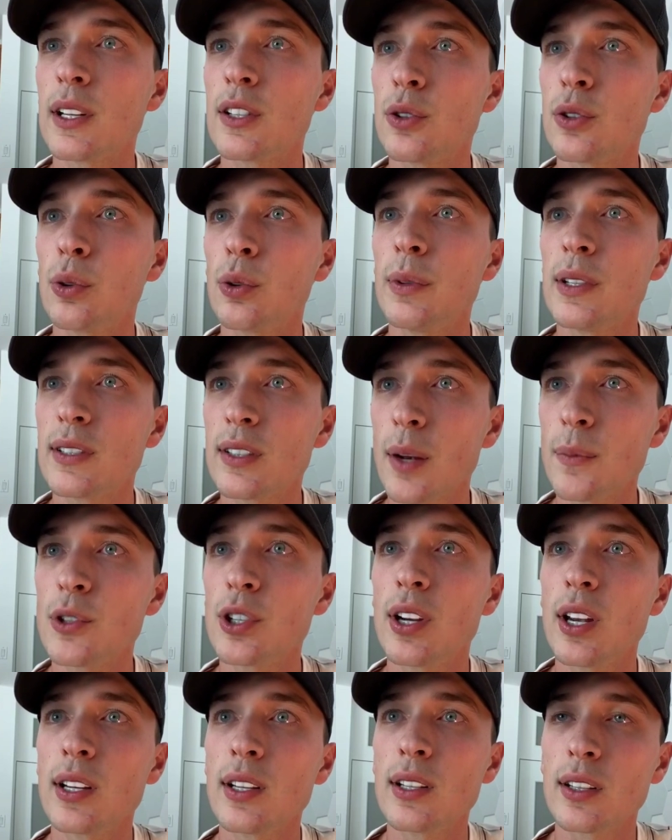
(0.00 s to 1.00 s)
created, because you will be
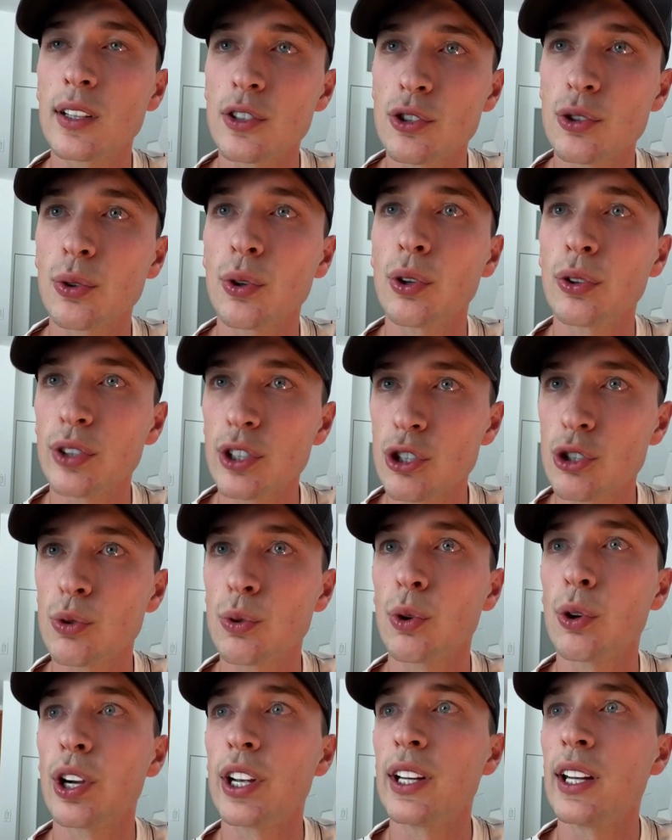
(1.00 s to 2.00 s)
subjugated, controlled,
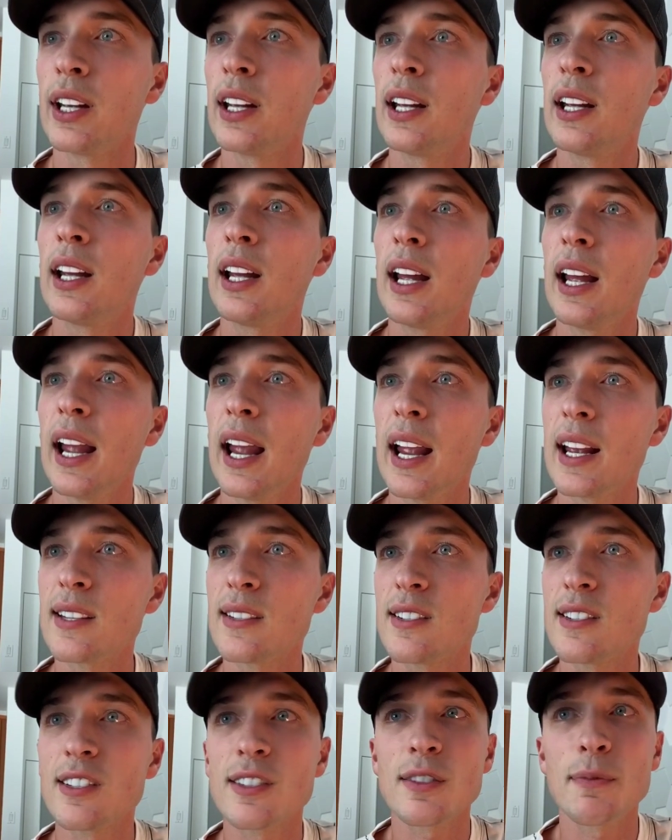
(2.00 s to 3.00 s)
destroyed,
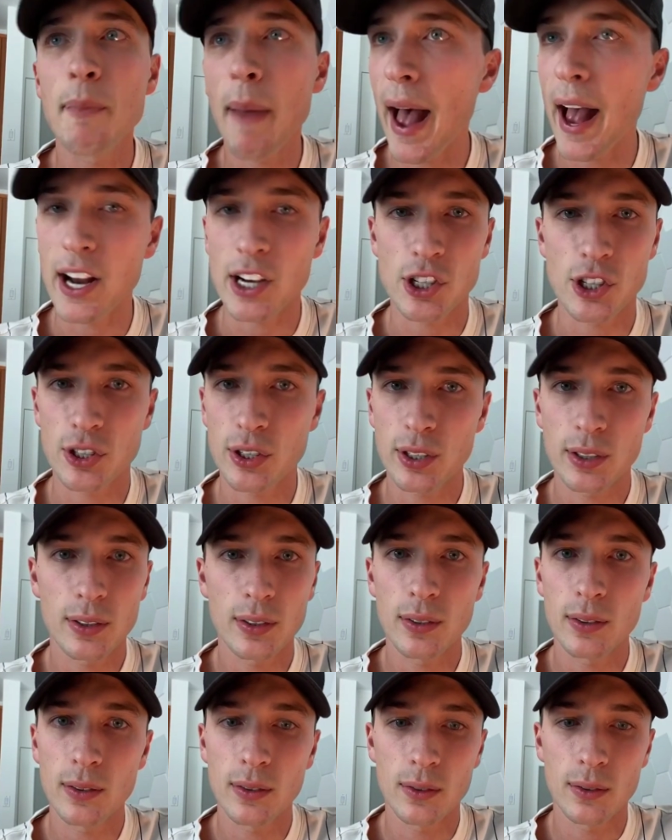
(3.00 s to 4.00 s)
and
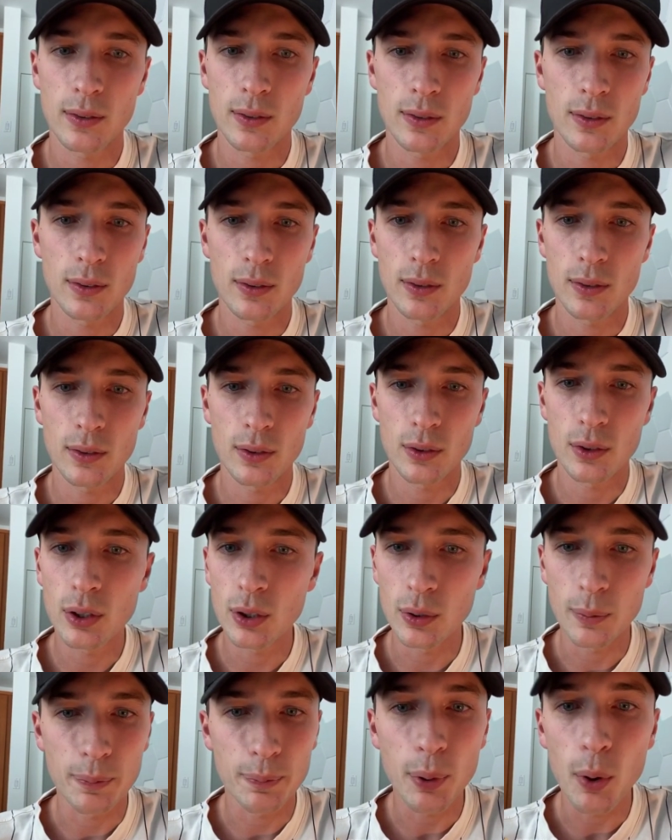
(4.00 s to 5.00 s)
smashed
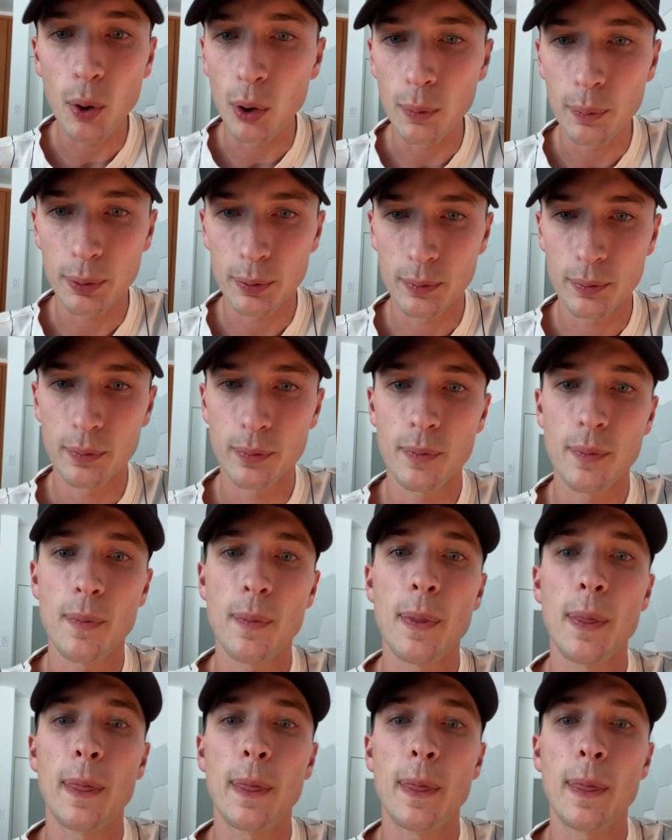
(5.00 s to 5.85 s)
to a pulp.